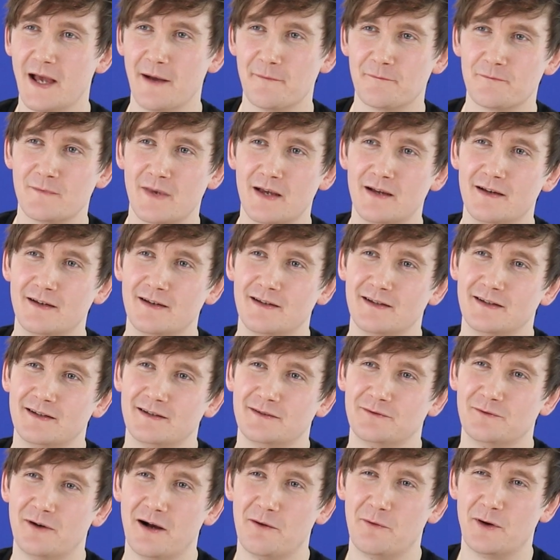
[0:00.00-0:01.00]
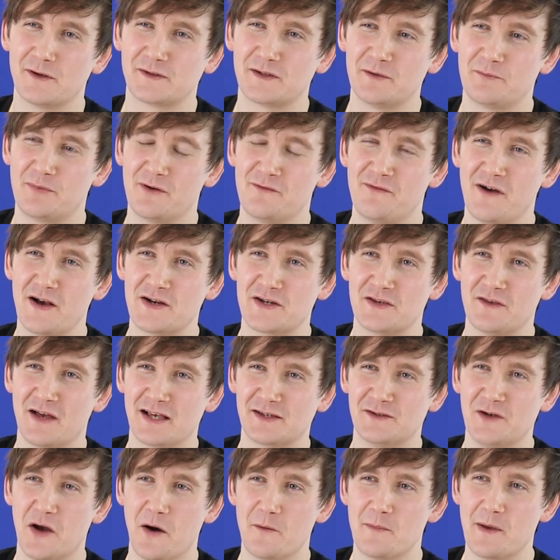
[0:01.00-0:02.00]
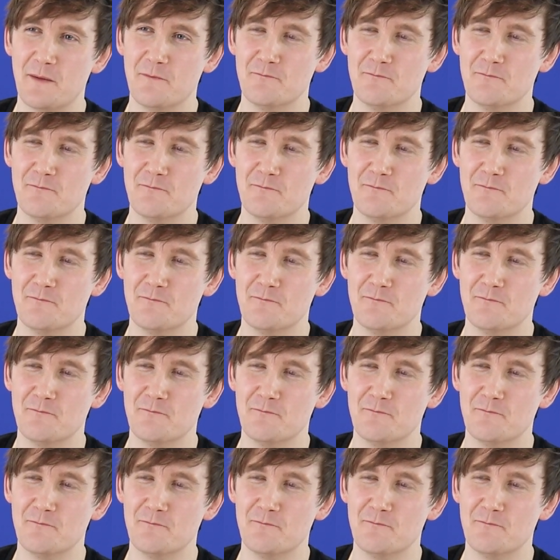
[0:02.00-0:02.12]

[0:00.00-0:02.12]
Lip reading: Yeah. Well, what's the profession that's not